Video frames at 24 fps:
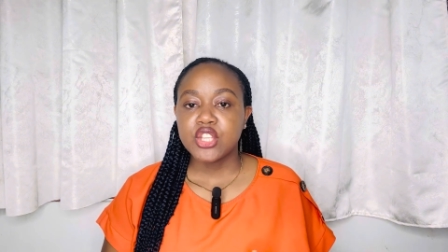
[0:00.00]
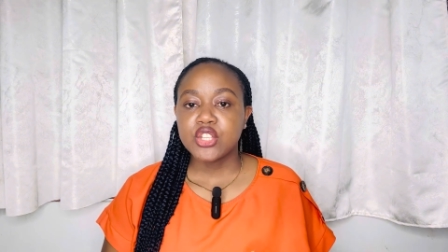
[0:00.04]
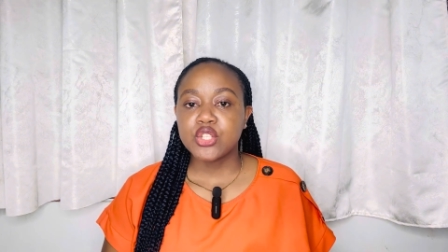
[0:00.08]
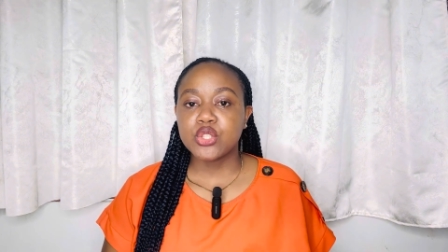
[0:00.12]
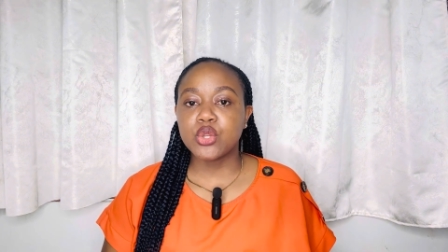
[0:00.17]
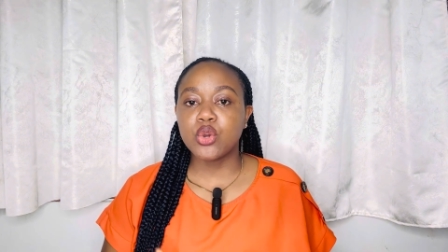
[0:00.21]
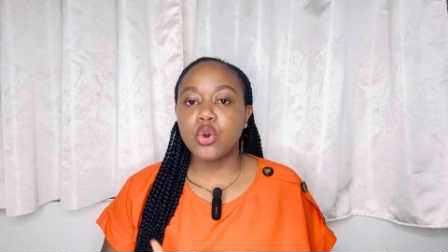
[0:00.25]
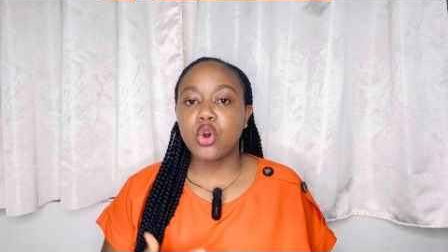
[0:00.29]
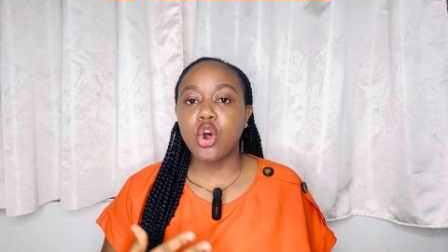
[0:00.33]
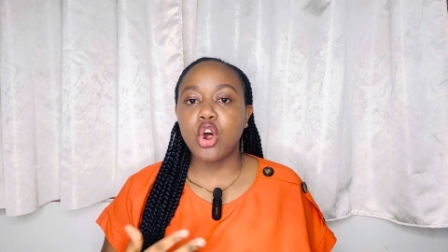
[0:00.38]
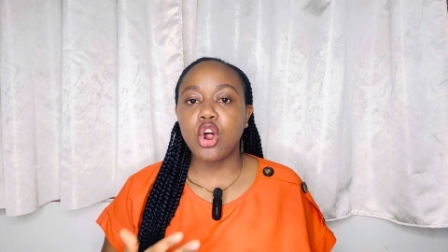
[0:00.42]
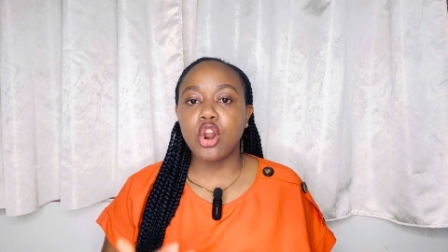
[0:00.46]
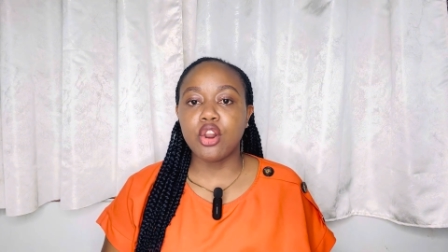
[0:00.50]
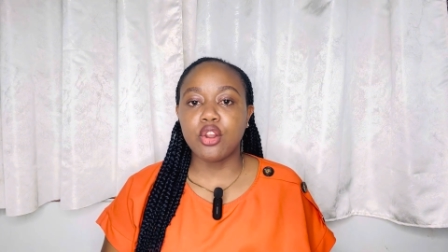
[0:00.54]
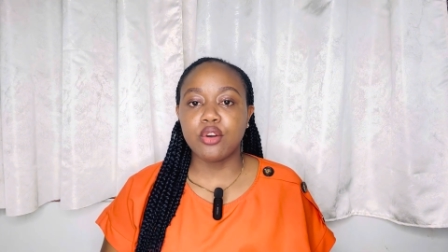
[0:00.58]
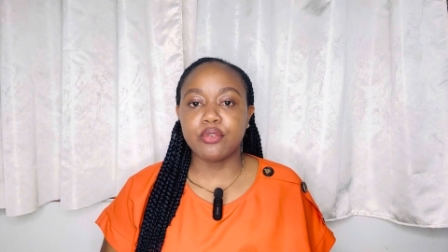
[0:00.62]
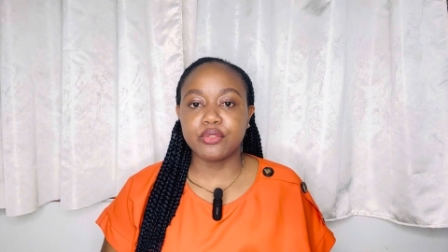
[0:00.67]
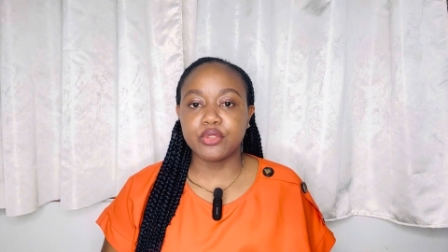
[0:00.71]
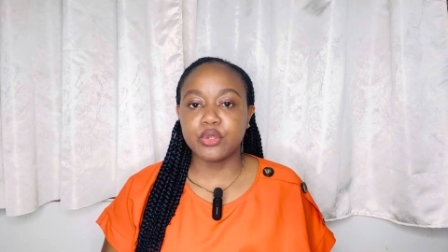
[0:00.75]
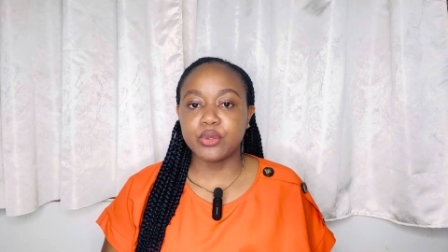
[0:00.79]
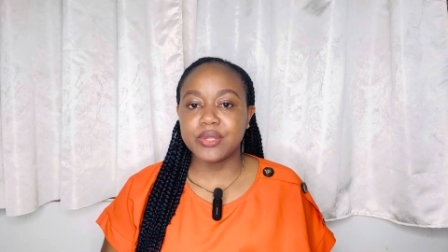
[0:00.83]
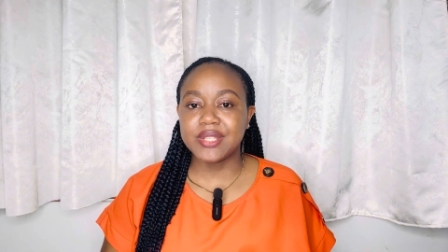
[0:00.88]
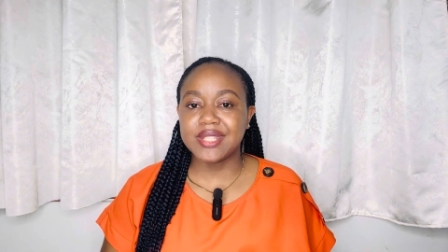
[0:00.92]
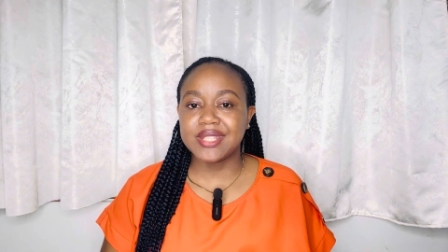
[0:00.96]
So all
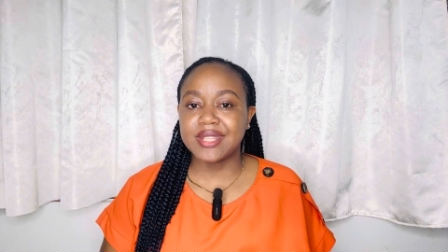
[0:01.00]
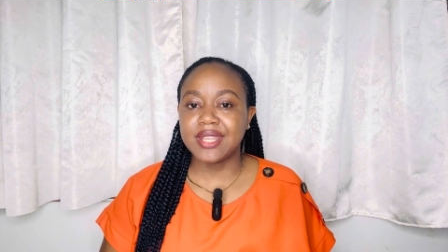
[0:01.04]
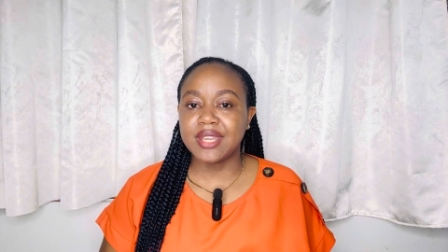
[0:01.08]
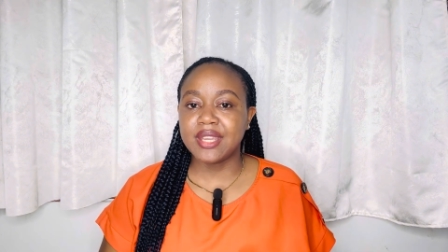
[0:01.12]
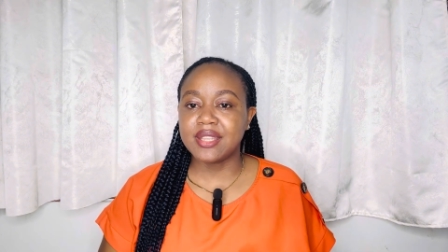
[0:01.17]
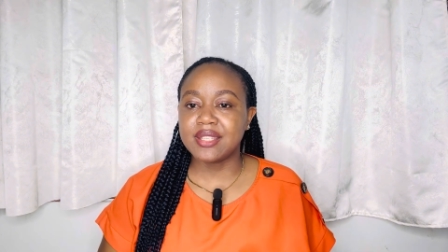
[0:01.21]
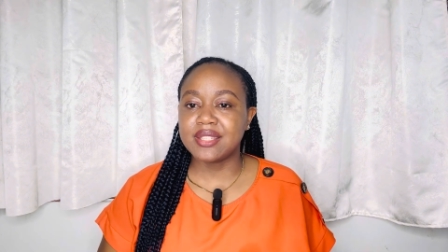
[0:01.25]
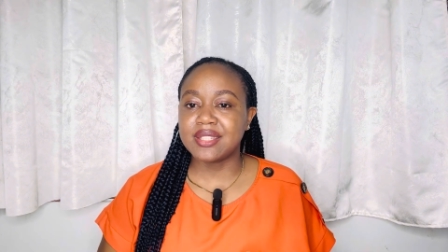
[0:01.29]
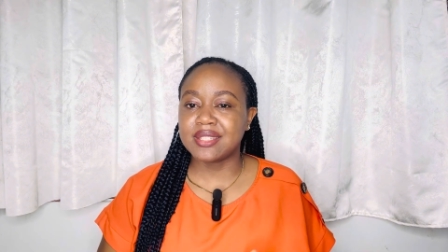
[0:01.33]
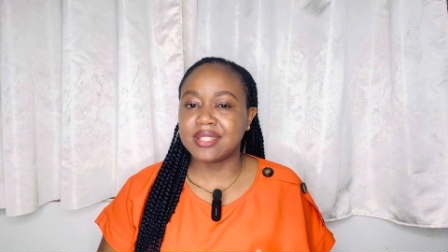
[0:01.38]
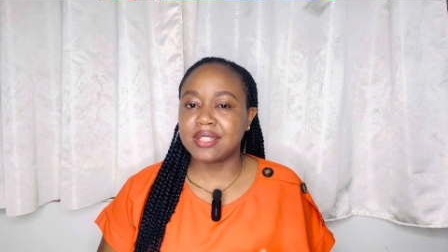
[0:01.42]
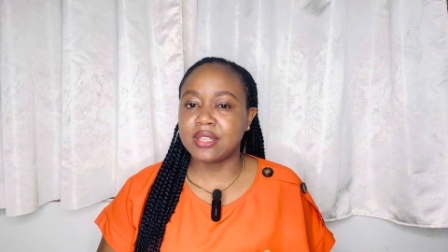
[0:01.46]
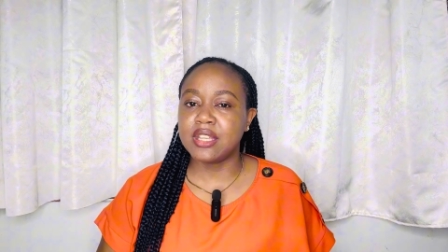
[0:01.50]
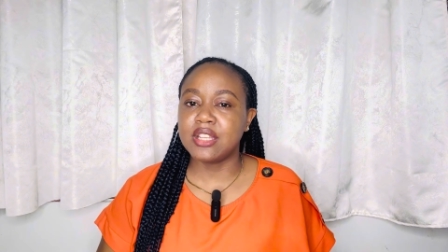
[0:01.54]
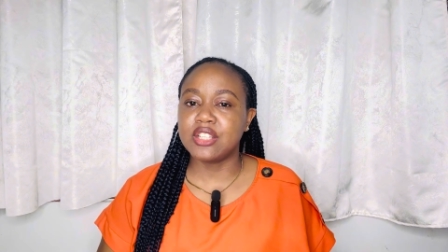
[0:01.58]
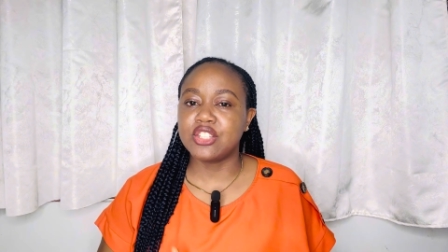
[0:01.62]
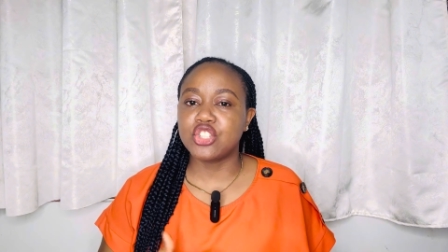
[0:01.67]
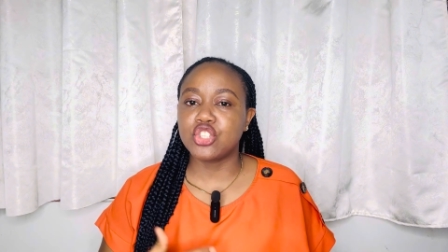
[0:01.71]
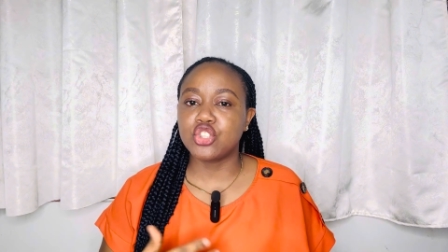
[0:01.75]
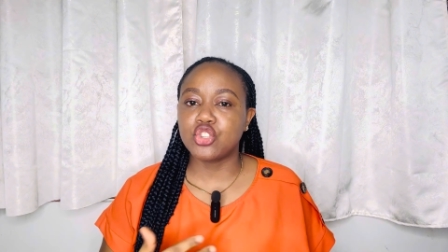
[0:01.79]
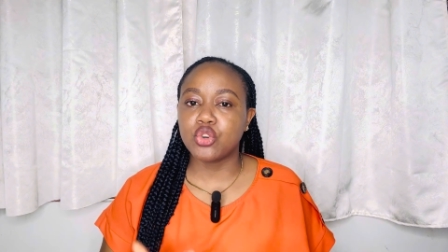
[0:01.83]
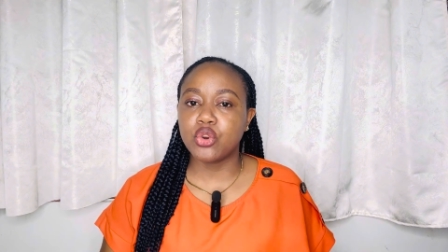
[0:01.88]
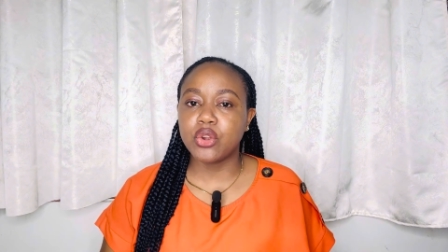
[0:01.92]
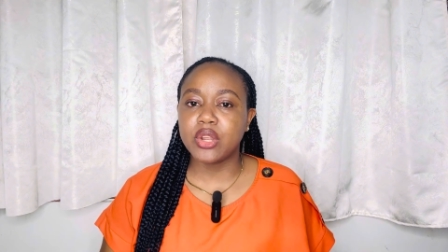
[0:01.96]
of those things,
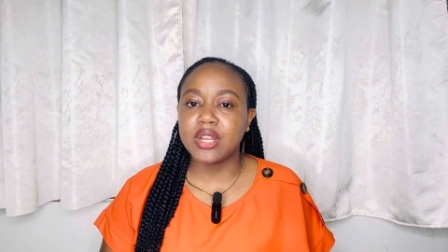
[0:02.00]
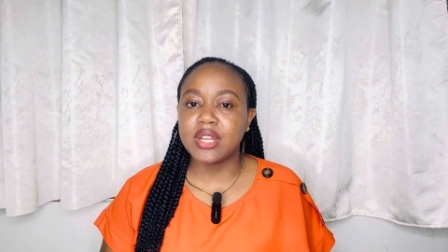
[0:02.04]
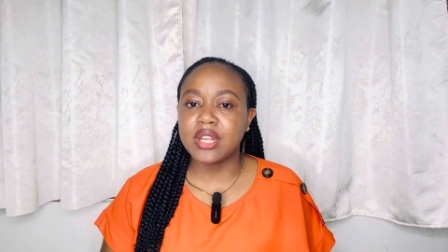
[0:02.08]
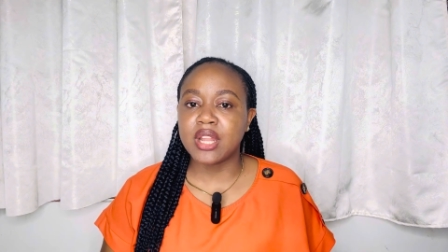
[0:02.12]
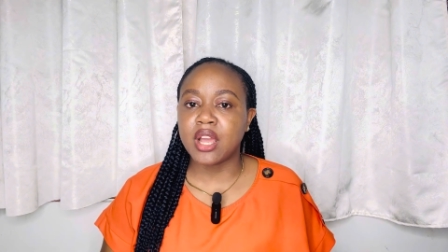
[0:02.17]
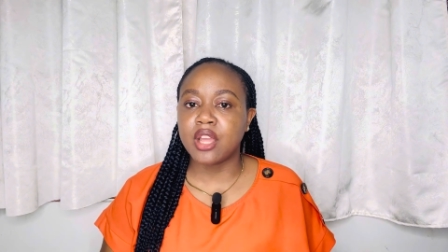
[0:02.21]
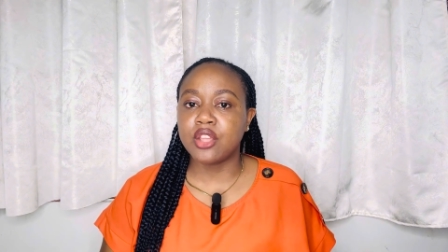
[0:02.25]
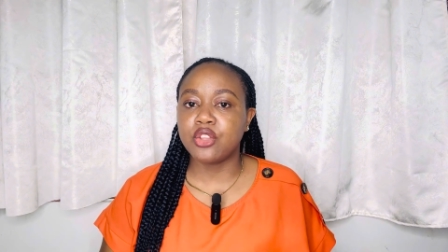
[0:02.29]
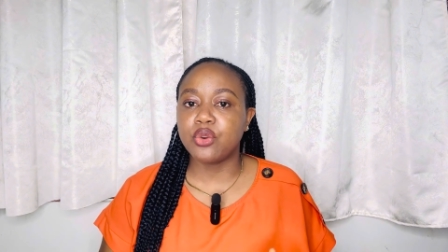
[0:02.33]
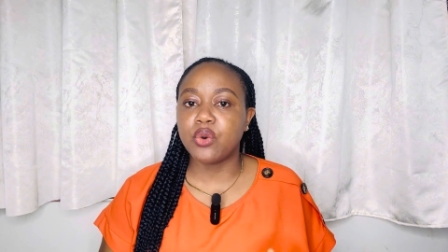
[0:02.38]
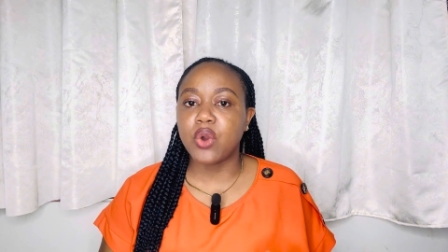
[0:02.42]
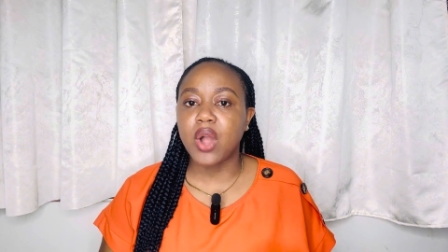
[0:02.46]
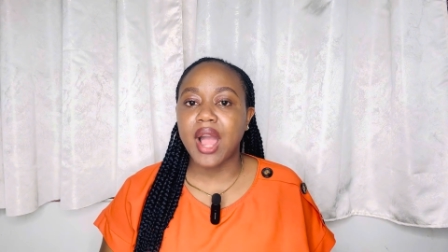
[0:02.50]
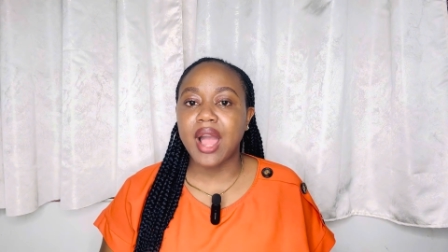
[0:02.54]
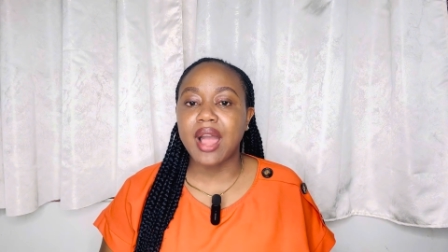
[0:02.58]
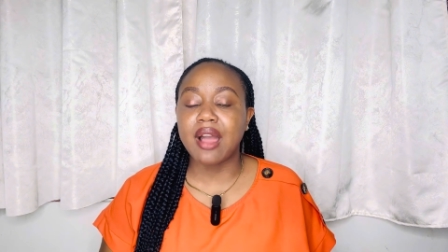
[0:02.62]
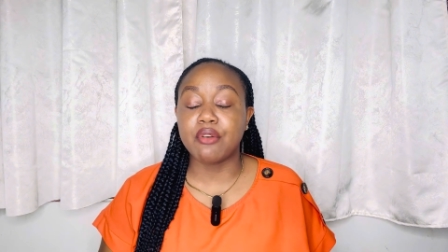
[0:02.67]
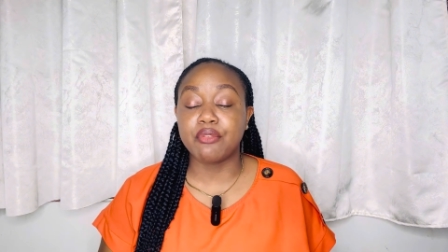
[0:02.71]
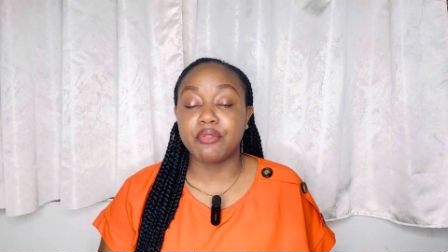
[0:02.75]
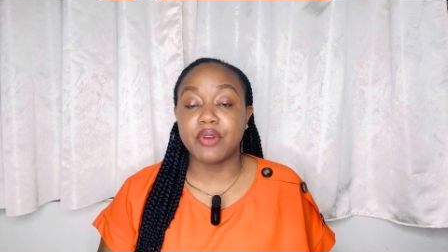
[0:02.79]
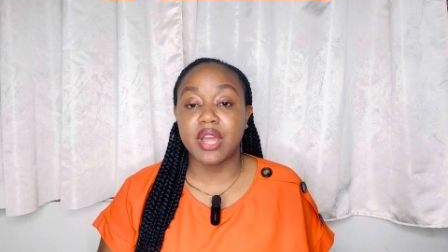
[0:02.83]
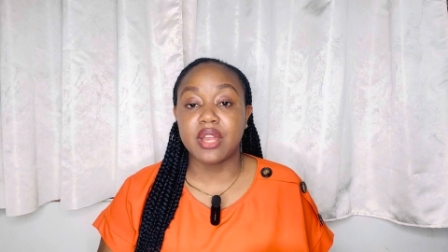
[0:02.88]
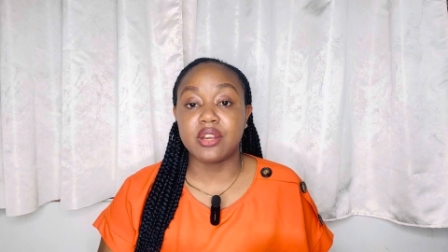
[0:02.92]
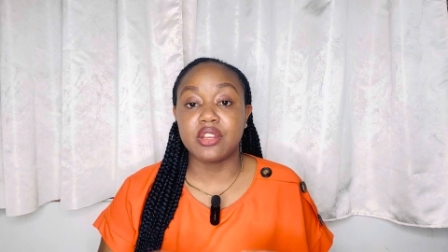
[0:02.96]
it's showing that you
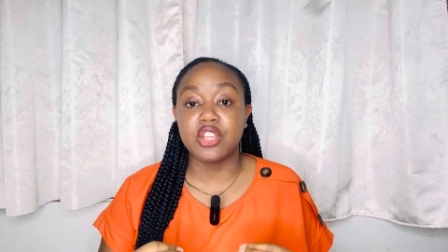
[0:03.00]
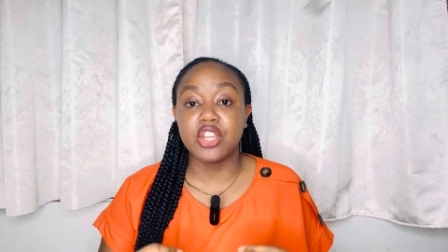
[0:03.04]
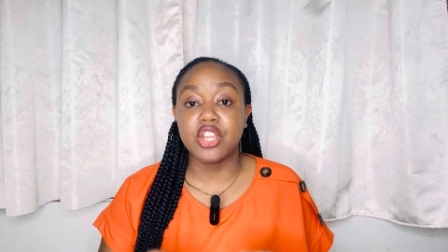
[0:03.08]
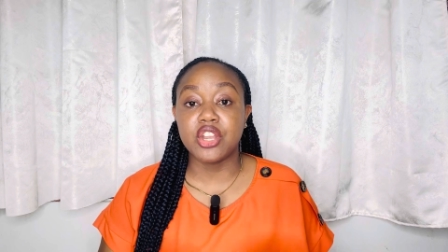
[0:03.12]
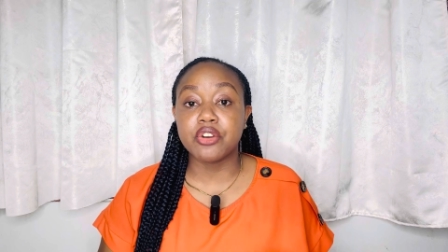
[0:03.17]
have an